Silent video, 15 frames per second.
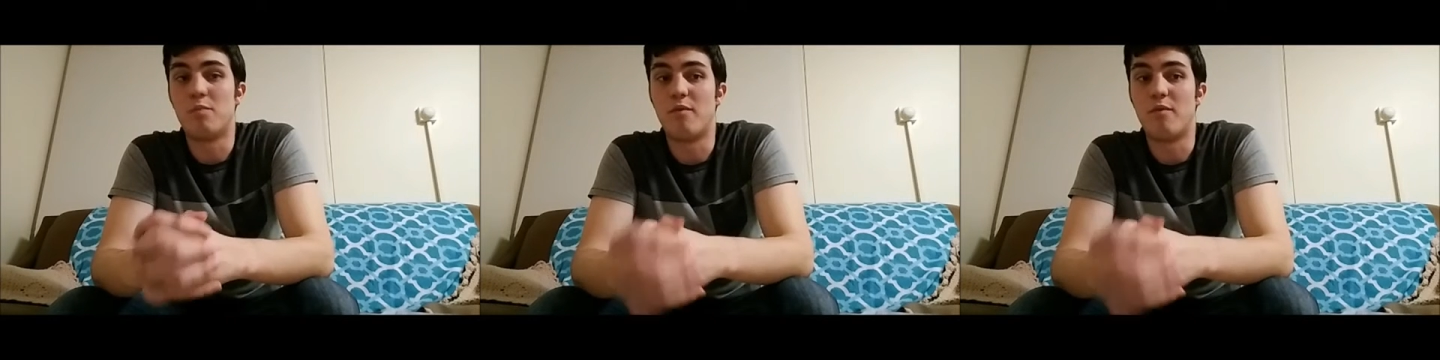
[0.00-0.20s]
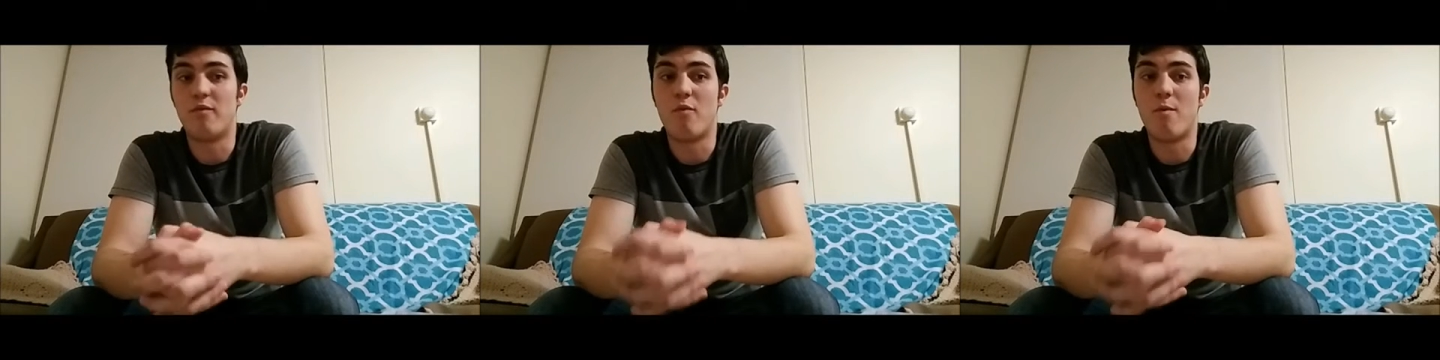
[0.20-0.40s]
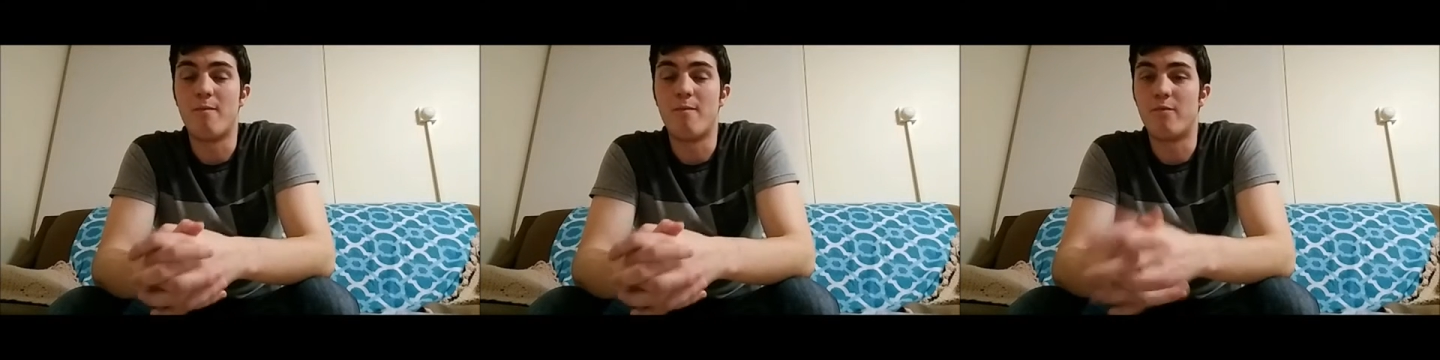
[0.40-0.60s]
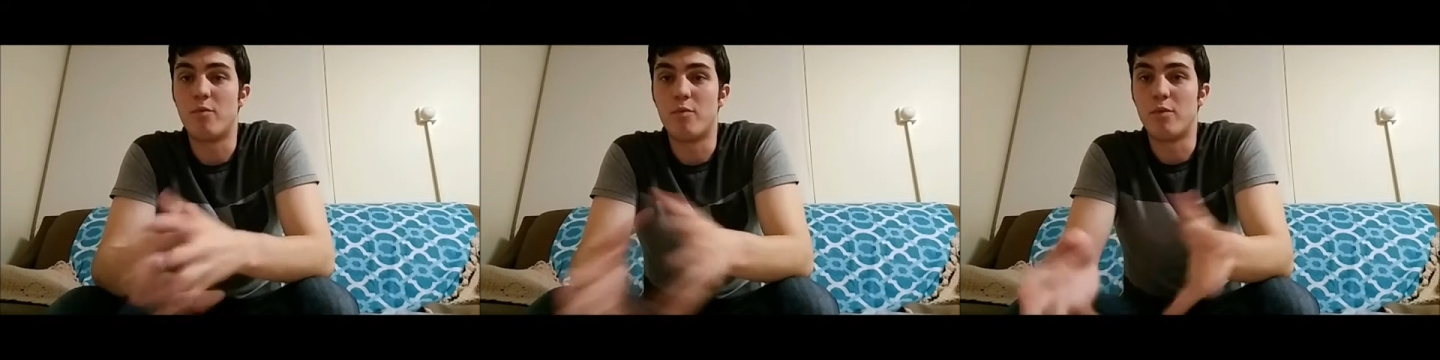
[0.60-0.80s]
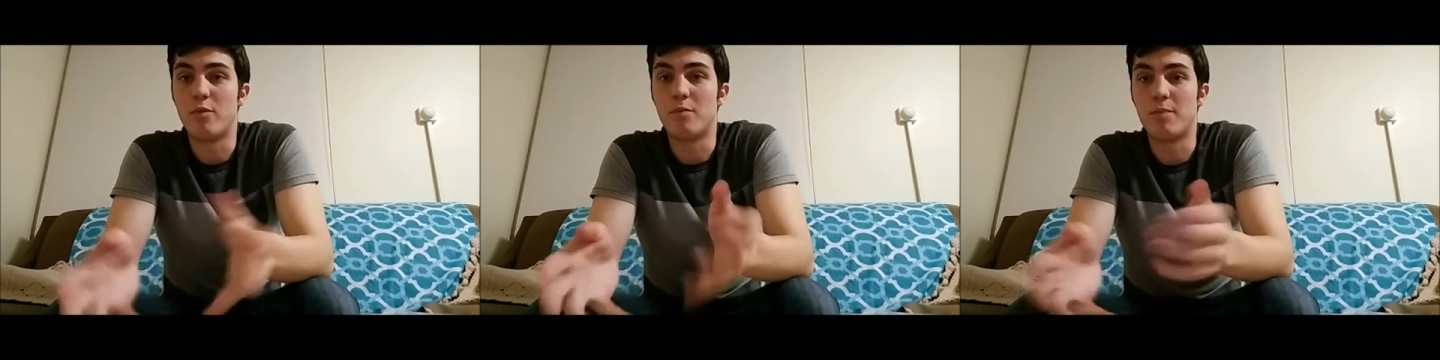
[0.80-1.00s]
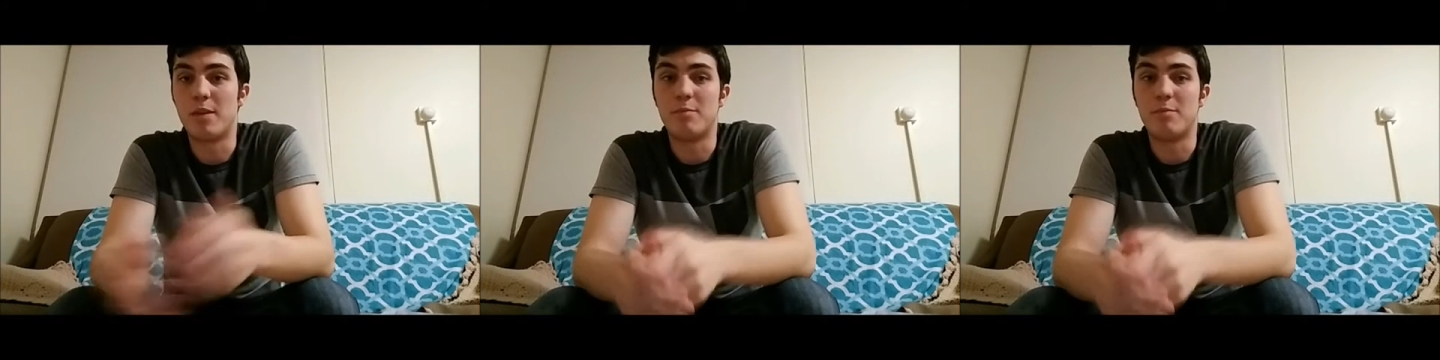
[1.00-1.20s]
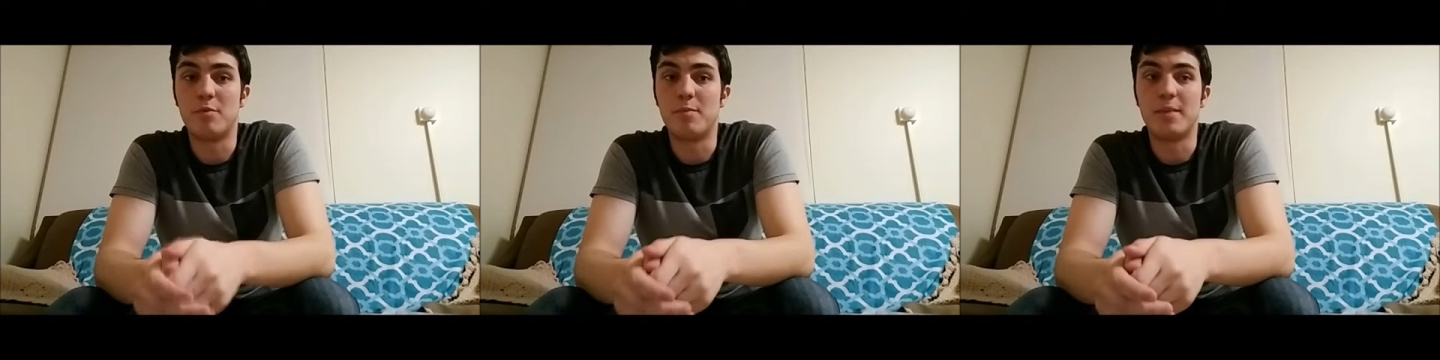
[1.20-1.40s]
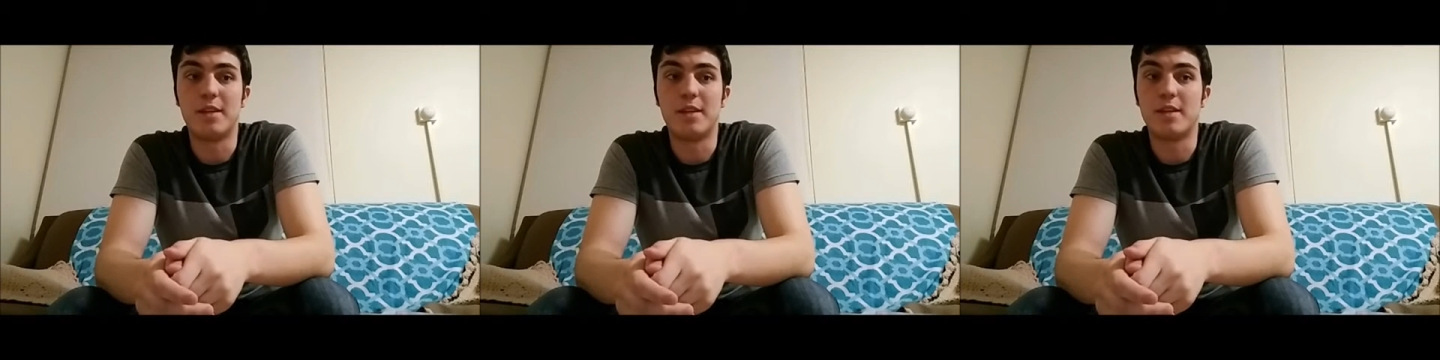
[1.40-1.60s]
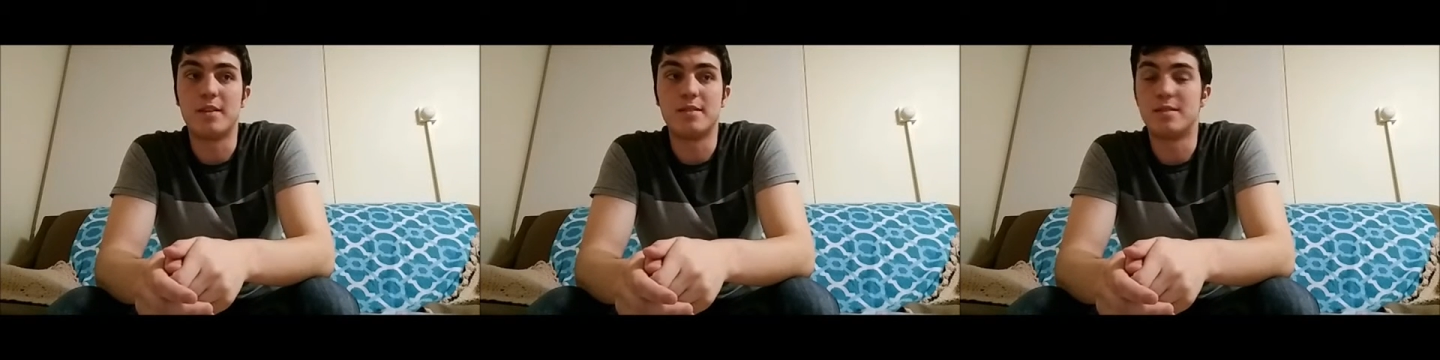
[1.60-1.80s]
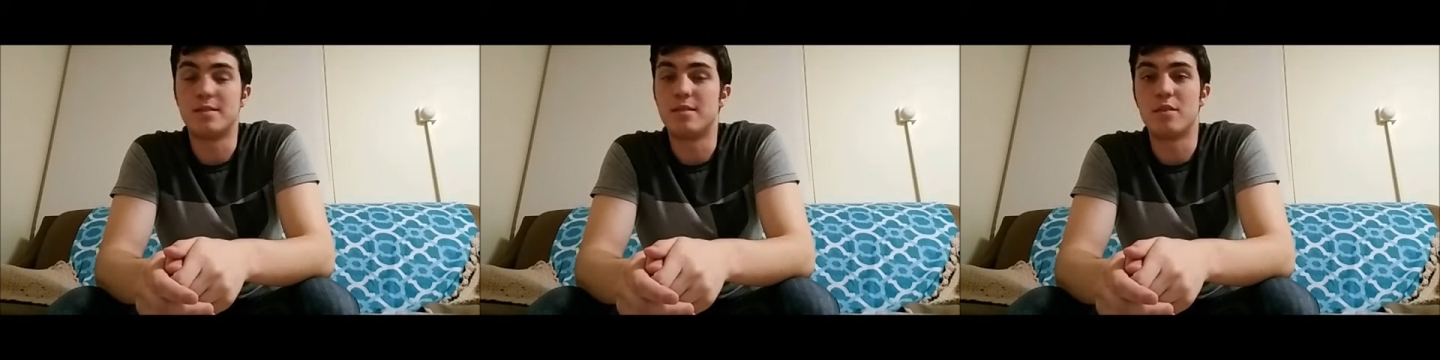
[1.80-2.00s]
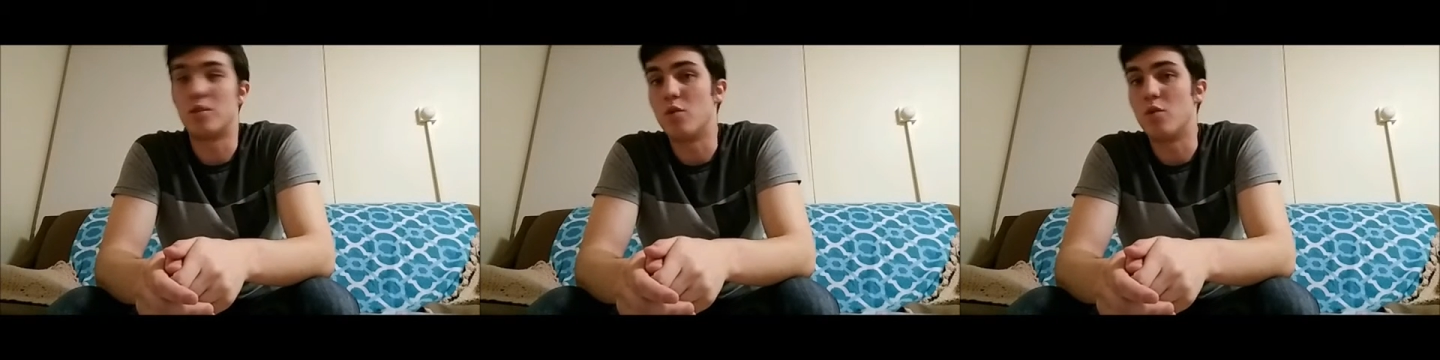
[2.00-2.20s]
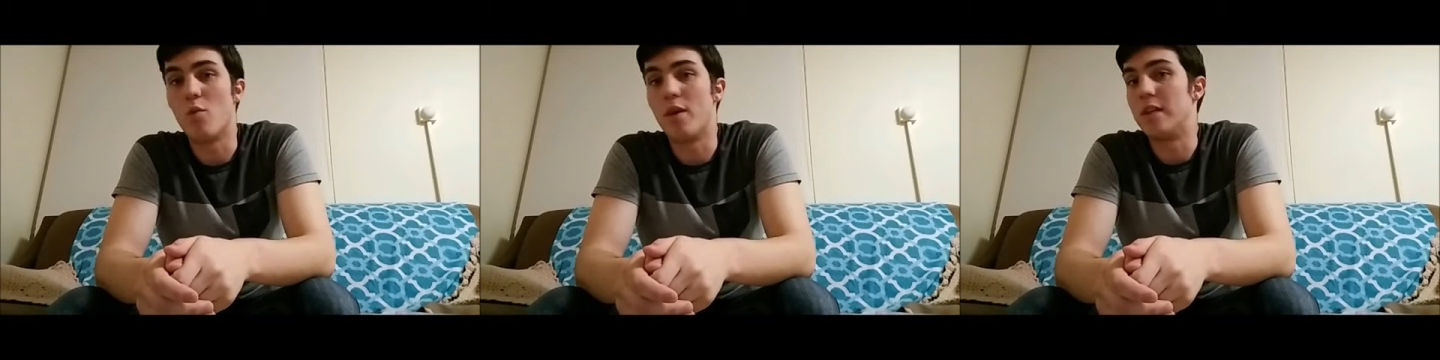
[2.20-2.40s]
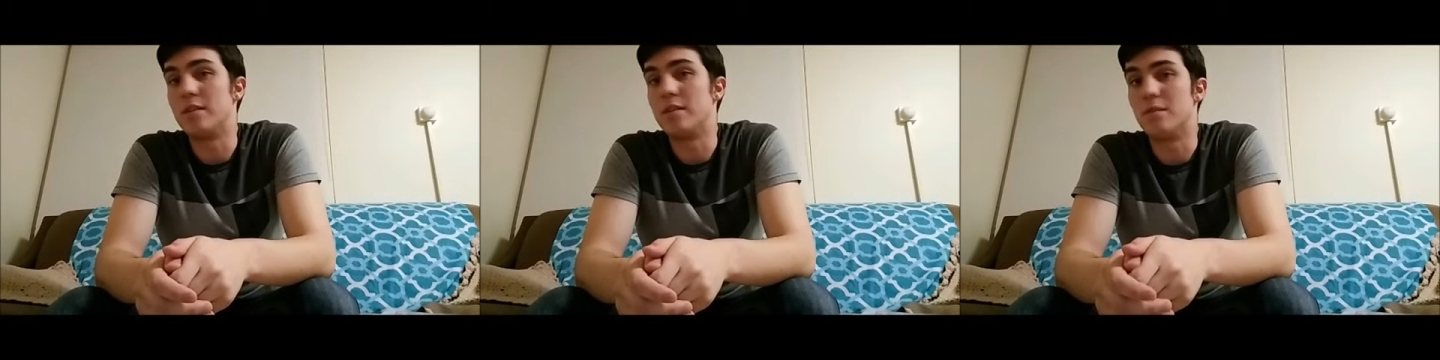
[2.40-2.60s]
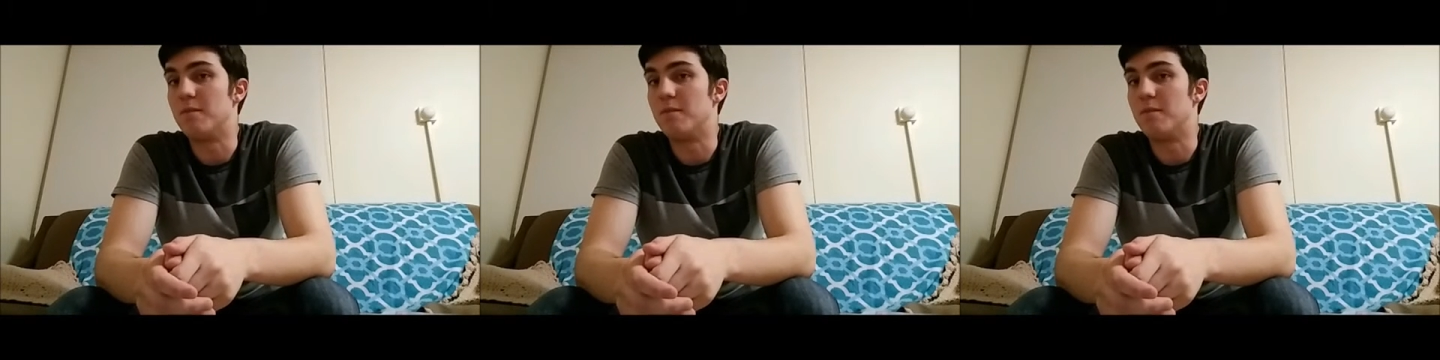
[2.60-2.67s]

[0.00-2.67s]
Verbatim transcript: perform for real people because they're going